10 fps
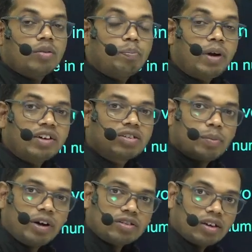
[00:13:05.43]

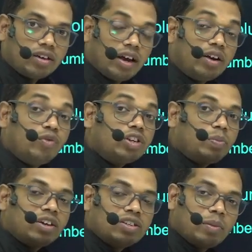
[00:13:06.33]
Meristematic cell. And which
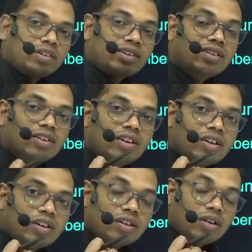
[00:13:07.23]
meristematic cell?
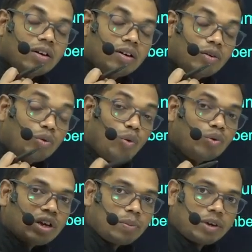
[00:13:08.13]
Root
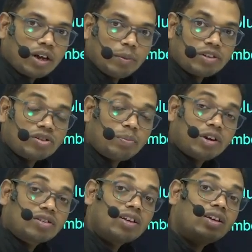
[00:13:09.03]
apical
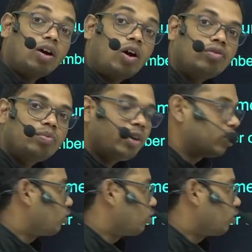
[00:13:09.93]
meristematic cell of maize.